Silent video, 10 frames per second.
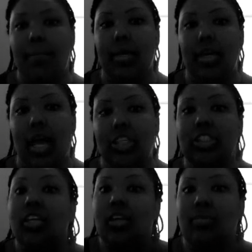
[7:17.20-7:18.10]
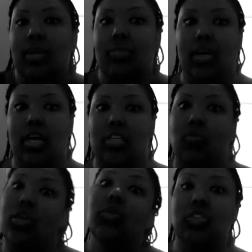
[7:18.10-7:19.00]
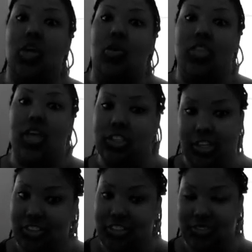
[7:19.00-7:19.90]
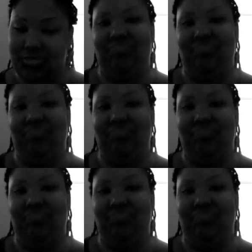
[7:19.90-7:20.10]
But I shouldn't be because we used to go to that church.